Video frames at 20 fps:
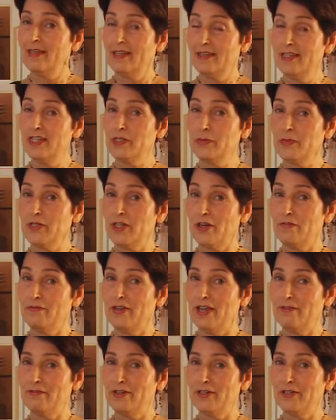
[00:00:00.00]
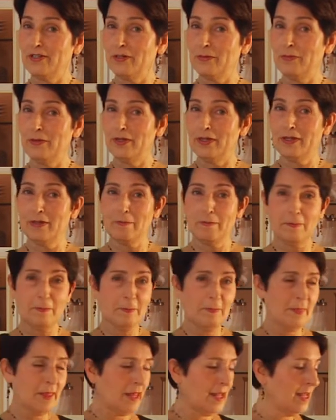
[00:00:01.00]
This was our favorite cookbook.
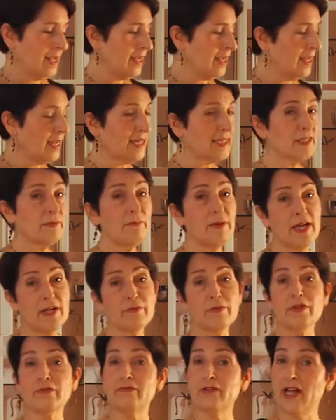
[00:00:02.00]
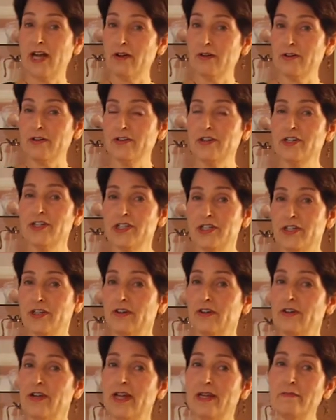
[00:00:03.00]
It's made with flour,
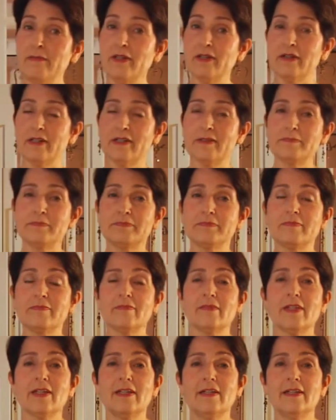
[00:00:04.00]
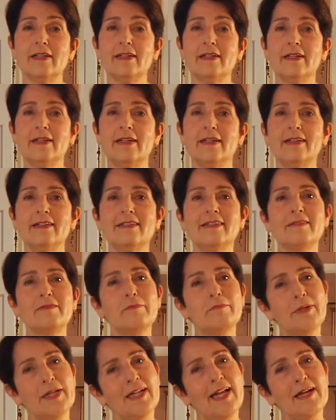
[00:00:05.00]
sugar, and milk.
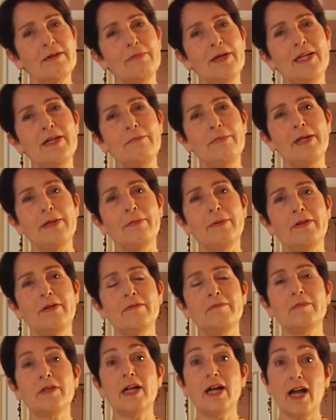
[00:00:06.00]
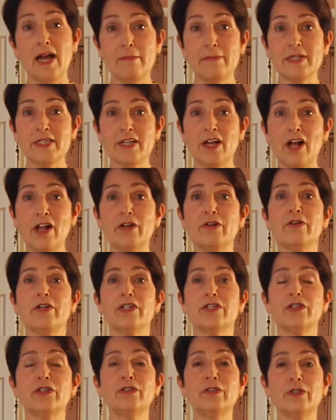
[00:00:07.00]
But like many people, I'm
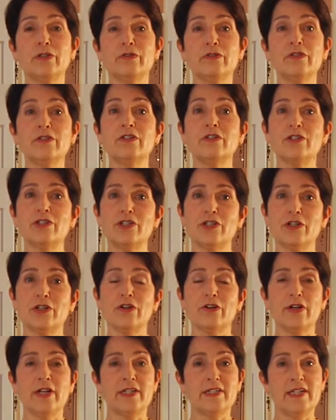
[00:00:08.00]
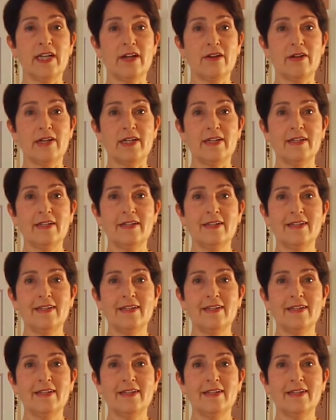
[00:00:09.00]
intolerant to gluten, sugar, and dairy.